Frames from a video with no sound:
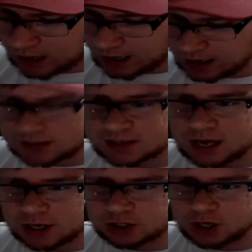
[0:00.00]
It is
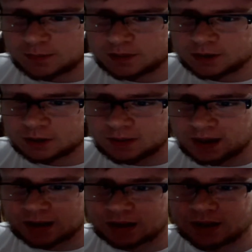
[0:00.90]
kind of chubby on the
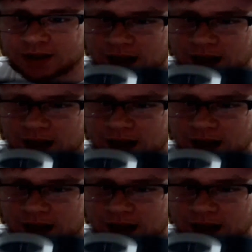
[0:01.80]
back. Like,